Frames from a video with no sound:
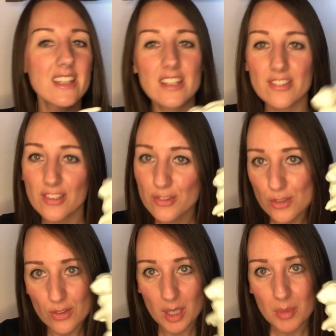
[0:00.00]
It's a
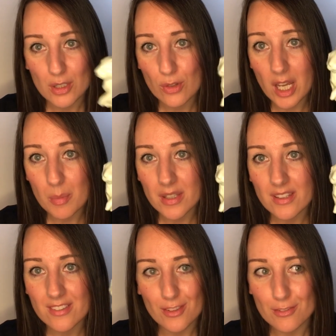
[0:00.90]
ceramic
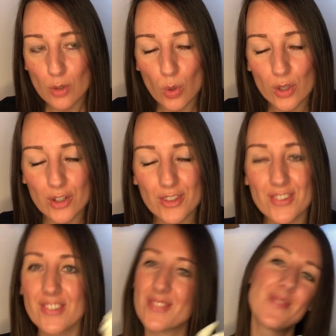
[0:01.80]
rabbit, of
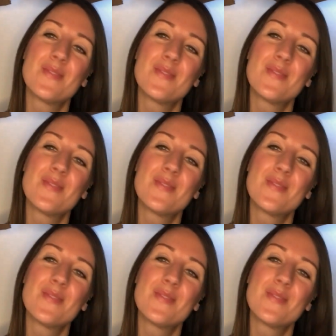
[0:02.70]
course.